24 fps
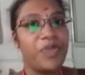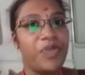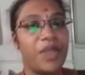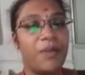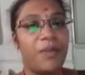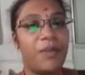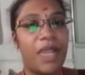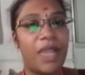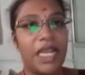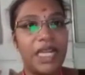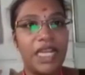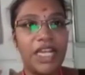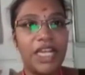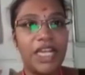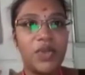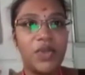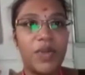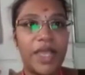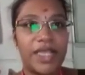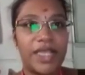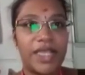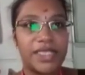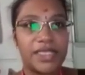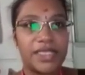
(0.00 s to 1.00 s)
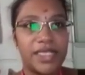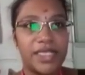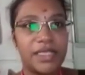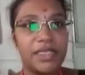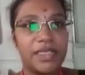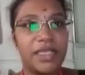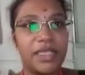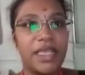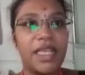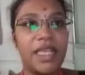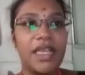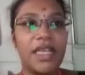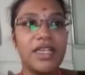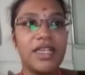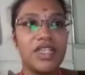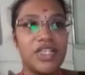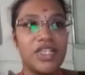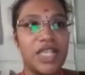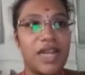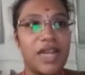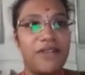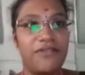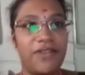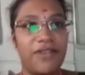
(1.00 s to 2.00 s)
mainly to extend the
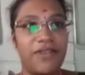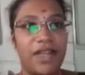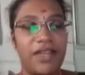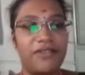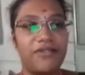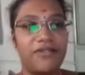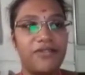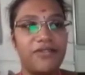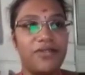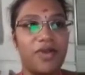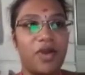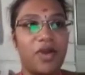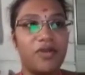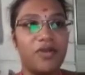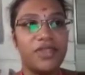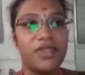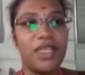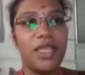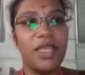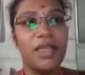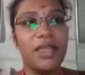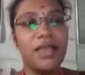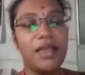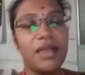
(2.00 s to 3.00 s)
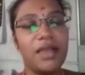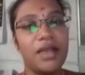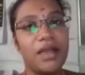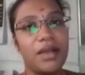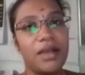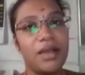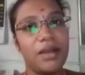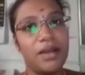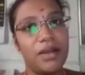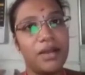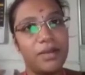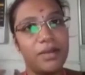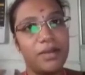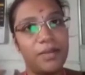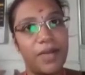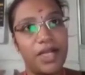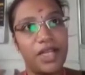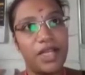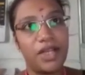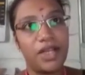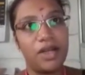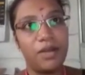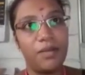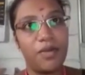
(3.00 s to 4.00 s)
shelf life of the
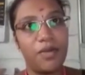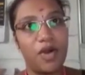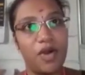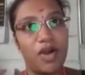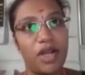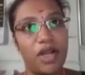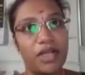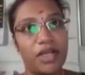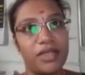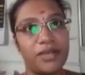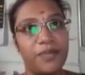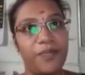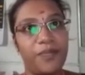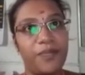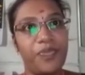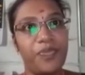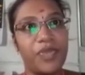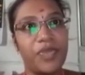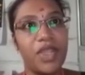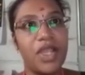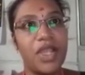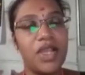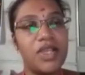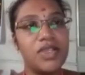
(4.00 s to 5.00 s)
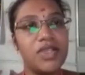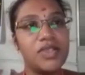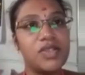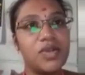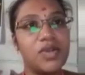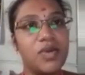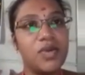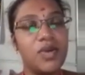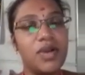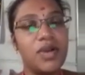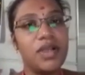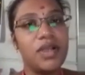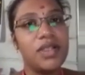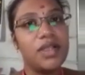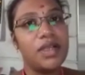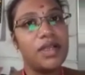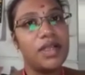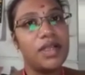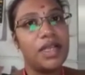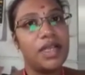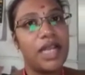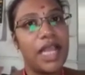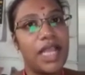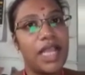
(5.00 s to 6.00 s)
particular product. So
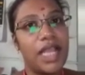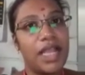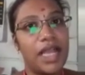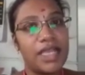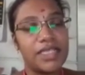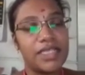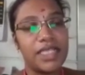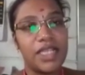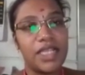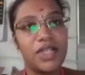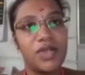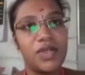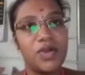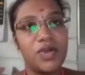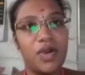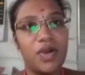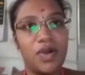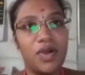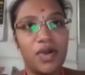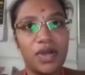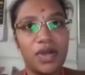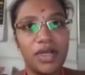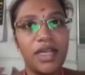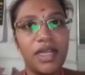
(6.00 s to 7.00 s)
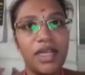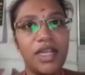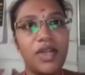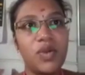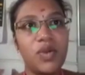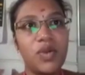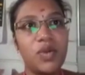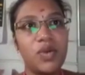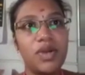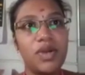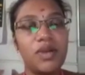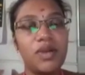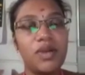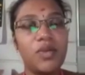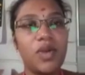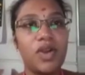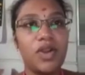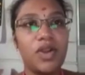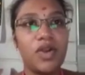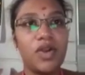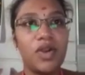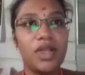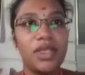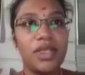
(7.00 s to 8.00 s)
like as I already told, what
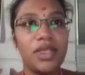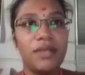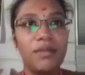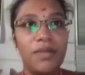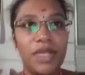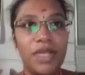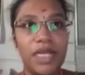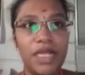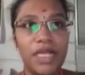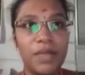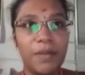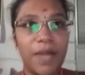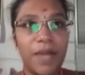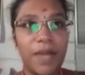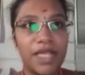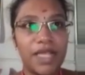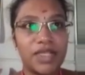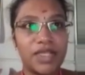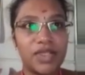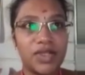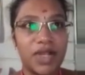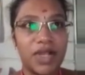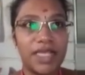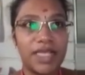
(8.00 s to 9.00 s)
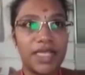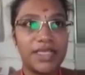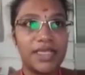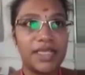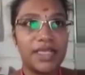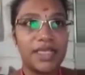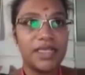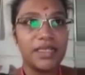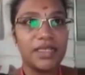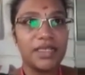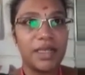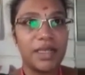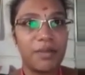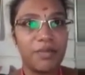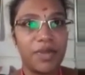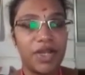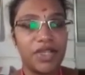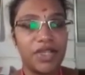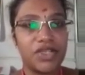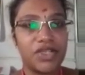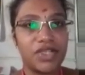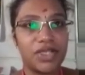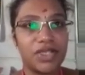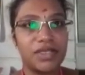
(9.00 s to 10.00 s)
are all the milk pasteurizing
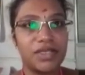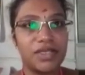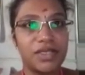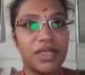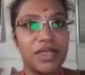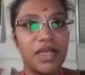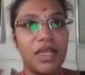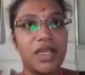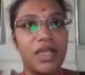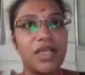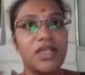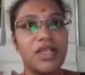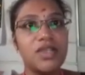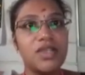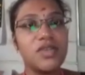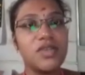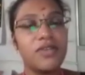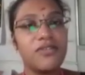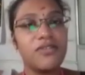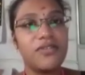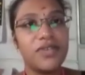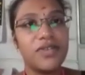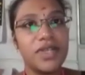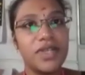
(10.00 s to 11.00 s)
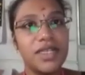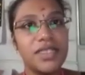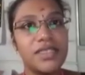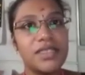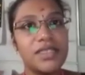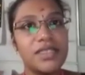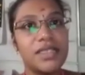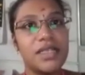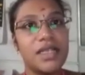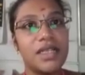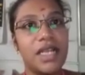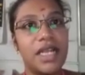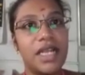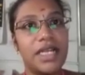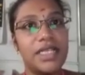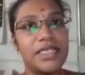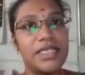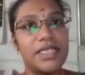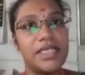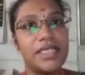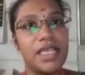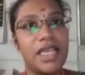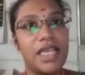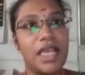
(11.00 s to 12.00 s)
temperatures? So first let
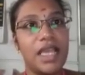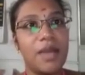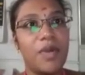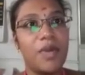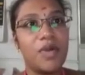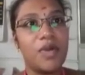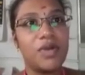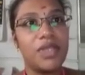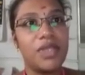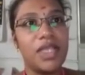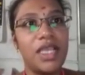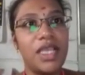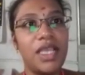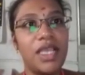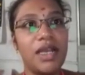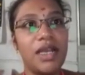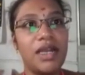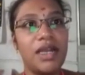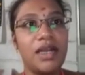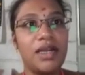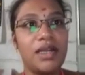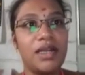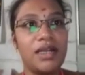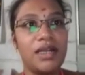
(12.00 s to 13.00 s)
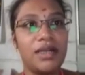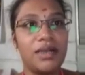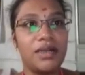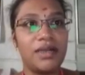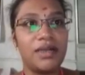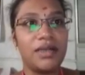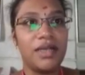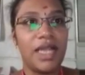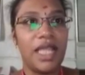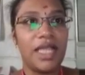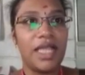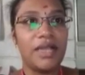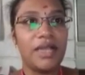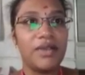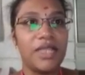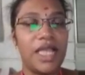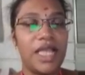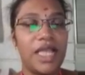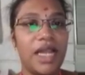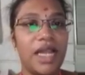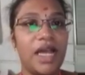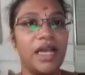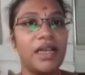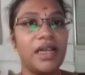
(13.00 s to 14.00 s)
us see about the like
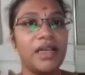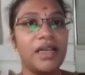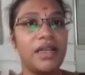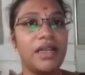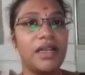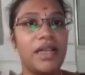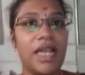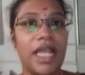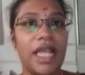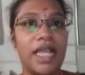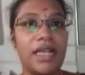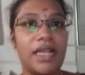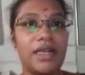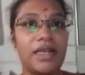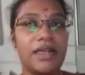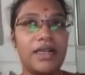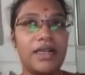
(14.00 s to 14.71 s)
there are like